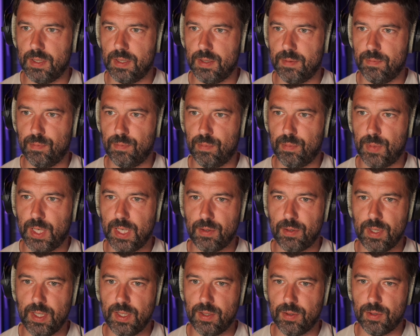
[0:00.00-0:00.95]

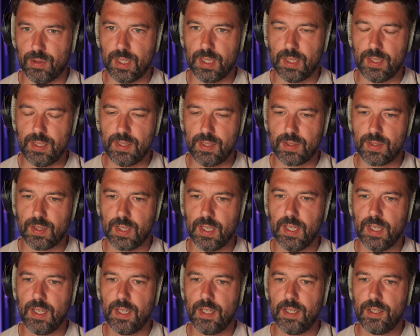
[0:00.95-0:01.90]
migrate, or at least
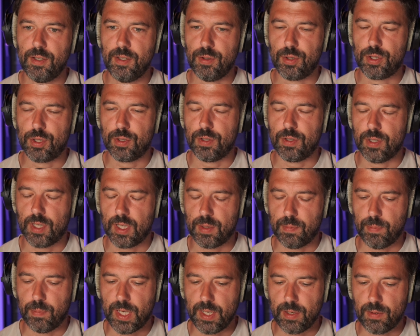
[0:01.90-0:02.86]
you should not
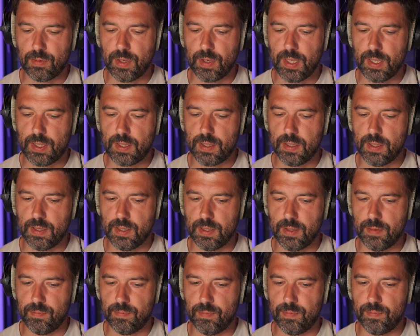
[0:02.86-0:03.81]
migrate
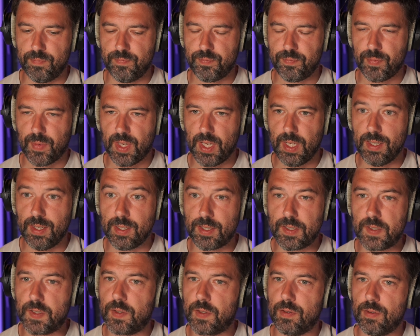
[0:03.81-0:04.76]
in
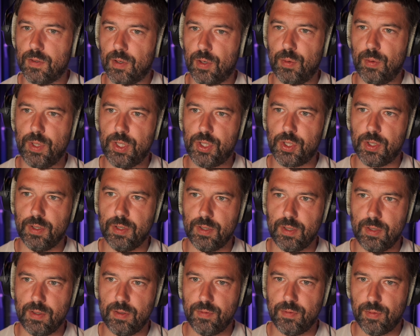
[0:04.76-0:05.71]
its
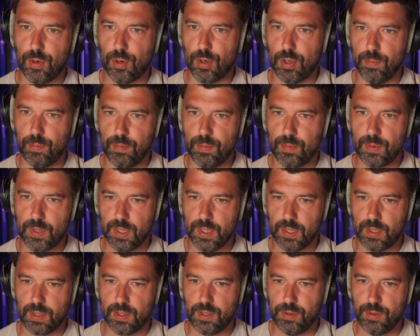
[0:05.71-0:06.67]
original form.
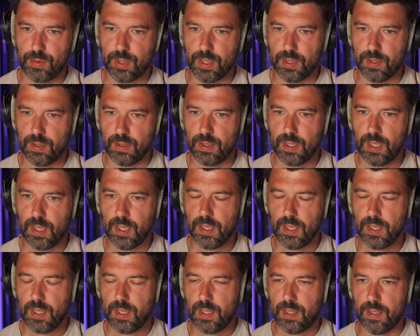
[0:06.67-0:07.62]
Like you can
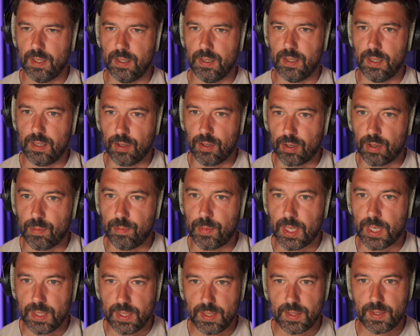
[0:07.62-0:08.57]

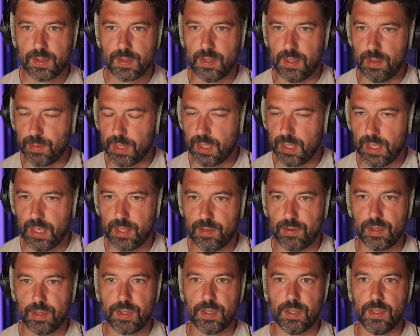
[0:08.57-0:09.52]
anonymize email
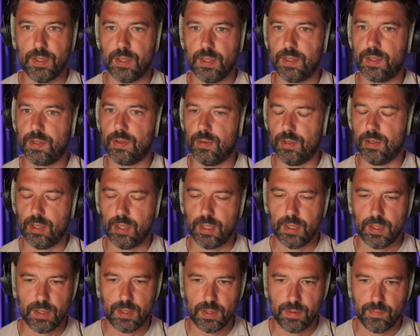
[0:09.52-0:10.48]
addresses
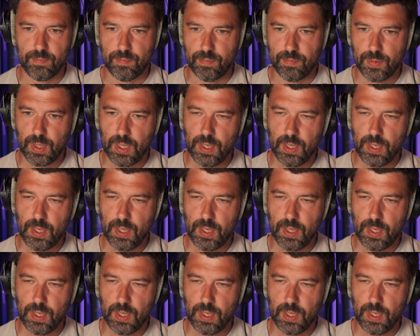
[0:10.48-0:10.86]
or